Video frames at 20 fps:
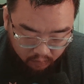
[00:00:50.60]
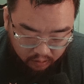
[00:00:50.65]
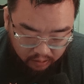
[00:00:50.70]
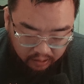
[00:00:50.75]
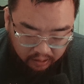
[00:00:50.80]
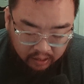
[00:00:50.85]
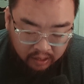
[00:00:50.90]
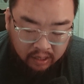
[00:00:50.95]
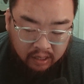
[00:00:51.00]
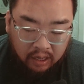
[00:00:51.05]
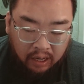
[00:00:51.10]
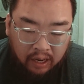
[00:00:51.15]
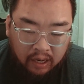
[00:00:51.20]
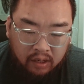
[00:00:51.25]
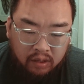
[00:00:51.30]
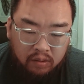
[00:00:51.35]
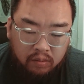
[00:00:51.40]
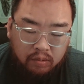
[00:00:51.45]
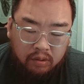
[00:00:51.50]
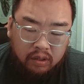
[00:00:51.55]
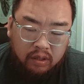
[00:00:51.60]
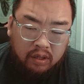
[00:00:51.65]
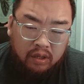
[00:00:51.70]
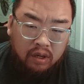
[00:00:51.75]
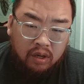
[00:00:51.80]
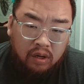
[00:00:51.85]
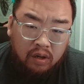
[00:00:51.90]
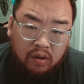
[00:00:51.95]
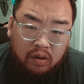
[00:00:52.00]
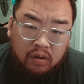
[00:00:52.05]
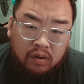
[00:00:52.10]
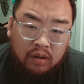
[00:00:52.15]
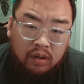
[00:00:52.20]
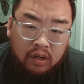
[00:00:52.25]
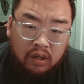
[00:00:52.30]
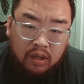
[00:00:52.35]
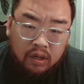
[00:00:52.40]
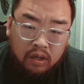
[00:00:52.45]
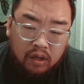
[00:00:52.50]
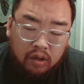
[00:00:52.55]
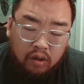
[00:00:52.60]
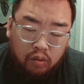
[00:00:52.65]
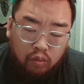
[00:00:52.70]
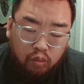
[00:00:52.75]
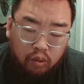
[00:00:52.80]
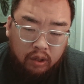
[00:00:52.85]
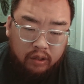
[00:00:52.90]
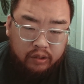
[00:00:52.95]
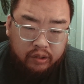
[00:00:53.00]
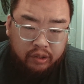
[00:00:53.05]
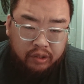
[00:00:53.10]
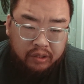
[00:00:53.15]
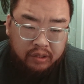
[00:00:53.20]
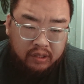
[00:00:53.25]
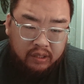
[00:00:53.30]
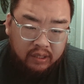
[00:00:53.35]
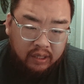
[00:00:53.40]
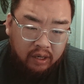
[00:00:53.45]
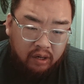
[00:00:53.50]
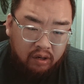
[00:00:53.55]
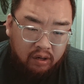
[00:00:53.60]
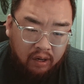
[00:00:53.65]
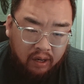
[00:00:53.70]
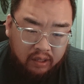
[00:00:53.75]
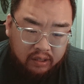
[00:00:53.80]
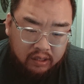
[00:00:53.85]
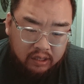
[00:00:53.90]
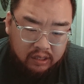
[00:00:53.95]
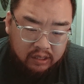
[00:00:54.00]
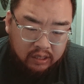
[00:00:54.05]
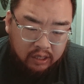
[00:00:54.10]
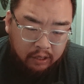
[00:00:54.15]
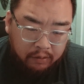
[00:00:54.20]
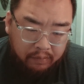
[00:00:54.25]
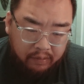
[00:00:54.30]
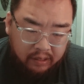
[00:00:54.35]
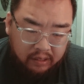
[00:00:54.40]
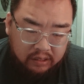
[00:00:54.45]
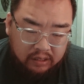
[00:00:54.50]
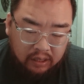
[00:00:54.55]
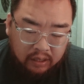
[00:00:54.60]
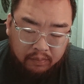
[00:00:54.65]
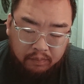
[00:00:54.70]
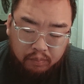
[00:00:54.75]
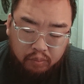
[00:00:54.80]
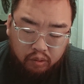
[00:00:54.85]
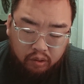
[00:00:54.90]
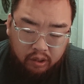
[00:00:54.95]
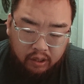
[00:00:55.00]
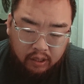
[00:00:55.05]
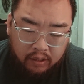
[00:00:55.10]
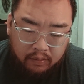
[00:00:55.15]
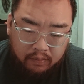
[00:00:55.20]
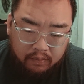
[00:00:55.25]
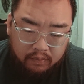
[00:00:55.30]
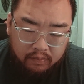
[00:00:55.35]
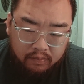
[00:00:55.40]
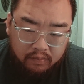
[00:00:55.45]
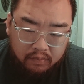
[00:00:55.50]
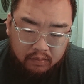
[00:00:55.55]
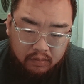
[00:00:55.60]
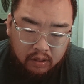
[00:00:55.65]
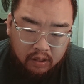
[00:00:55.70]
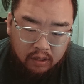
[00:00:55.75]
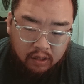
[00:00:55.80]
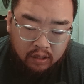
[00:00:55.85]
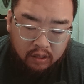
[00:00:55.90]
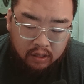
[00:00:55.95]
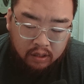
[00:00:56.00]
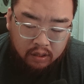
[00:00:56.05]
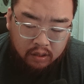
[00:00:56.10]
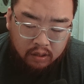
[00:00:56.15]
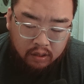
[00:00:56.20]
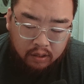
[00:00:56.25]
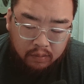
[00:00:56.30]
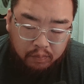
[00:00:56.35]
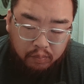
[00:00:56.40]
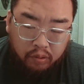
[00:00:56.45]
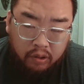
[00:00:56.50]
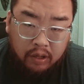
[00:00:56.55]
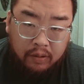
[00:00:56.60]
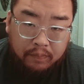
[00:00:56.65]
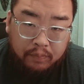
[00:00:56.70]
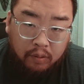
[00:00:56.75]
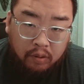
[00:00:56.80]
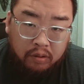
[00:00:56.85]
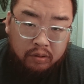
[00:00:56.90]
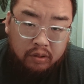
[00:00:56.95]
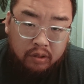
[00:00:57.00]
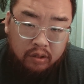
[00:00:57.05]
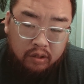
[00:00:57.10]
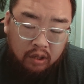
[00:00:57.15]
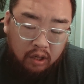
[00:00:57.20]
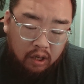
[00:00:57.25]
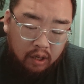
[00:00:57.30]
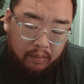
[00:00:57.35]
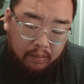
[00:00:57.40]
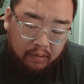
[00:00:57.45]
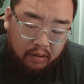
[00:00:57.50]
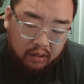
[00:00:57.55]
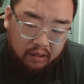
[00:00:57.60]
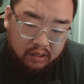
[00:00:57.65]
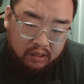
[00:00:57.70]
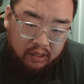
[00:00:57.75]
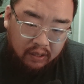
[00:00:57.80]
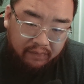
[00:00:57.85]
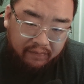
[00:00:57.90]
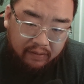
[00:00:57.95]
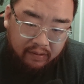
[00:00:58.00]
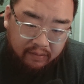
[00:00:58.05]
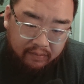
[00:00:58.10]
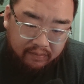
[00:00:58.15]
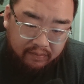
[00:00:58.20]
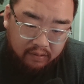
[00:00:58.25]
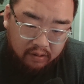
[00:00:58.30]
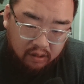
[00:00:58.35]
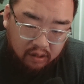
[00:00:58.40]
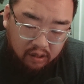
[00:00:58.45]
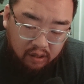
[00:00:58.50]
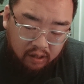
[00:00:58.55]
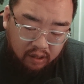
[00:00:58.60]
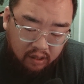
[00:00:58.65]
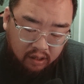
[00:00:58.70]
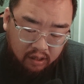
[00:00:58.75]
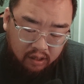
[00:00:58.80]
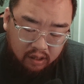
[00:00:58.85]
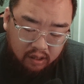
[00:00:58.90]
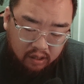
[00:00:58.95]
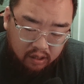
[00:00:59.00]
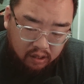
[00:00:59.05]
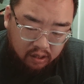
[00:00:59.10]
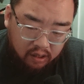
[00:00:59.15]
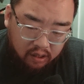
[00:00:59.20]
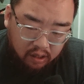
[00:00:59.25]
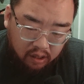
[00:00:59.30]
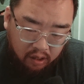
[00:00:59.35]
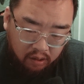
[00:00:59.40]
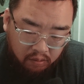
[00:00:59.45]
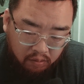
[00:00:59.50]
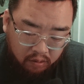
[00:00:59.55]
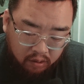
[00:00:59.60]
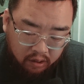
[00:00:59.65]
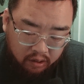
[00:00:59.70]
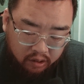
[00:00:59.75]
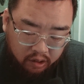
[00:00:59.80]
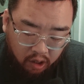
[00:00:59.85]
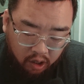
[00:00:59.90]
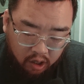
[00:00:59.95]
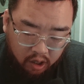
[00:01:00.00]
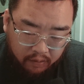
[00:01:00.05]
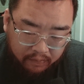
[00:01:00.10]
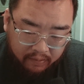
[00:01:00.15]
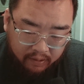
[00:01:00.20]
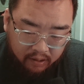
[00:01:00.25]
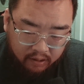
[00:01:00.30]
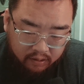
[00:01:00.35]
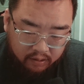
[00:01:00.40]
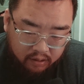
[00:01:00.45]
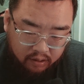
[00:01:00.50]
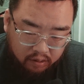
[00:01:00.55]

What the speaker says: And I don't really know what to say or not to say because I'm pretty bold to talk about the stuff uh I want to talk about